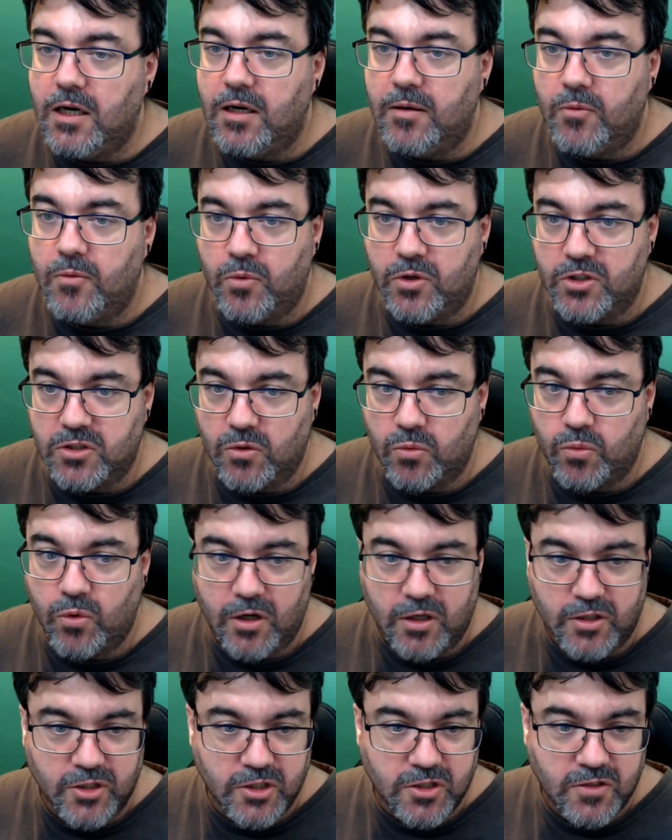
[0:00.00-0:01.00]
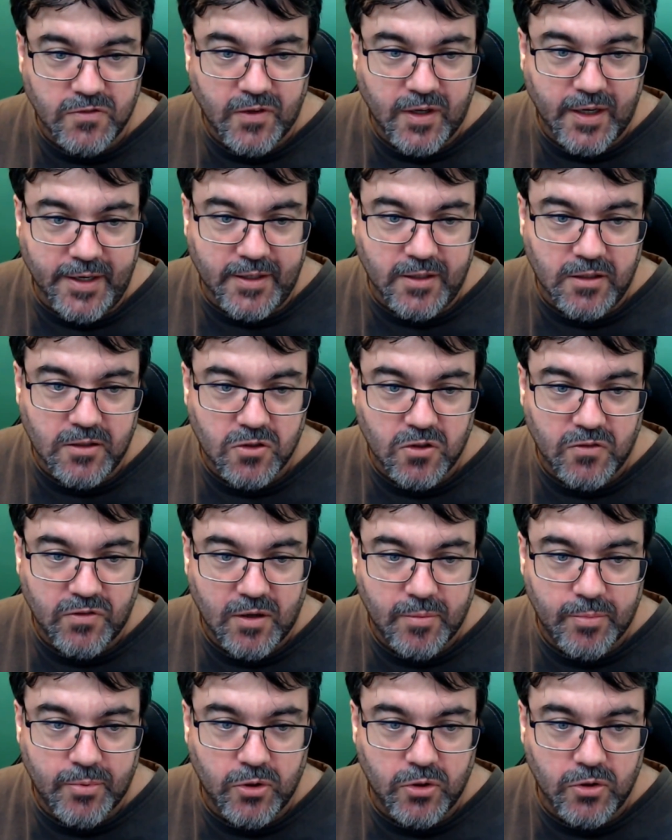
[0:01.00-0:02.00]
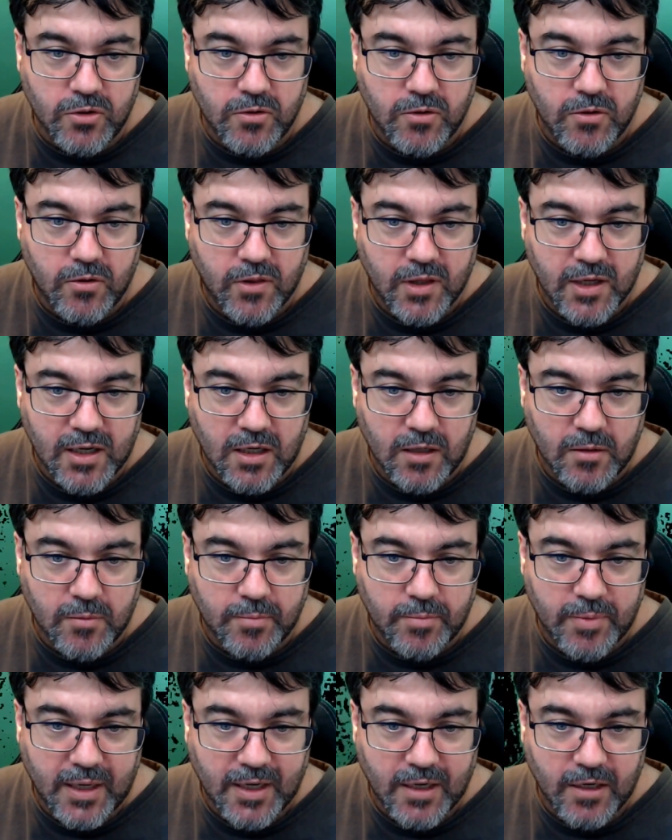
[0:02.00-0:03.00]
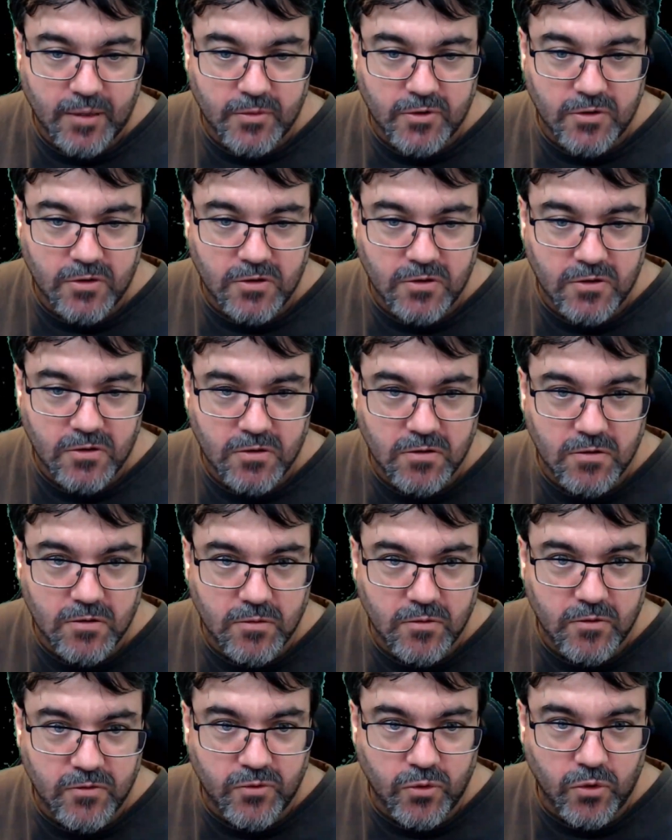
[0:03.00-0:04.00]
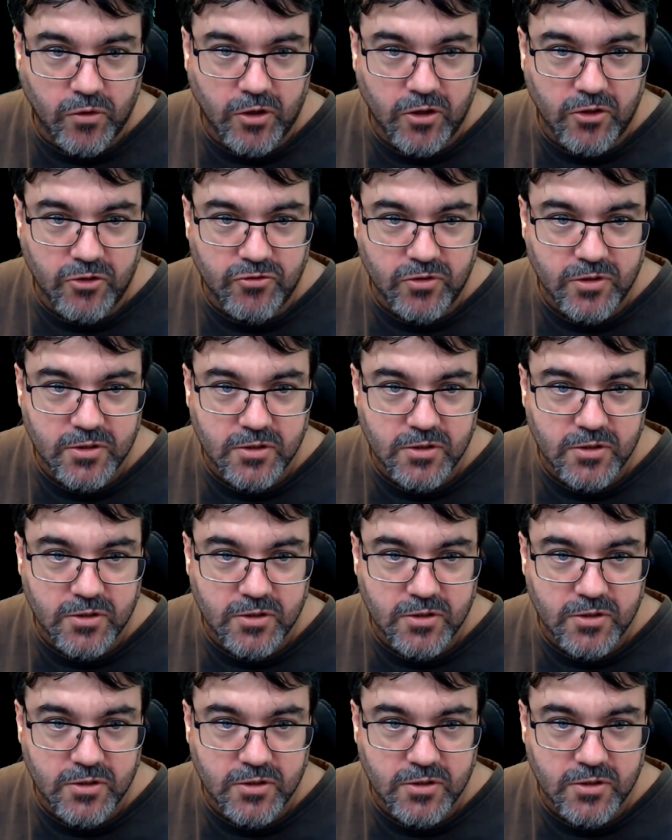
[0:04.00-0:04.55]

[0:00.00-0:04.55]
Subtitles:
which will work just fine. So if I put that up back up to 400,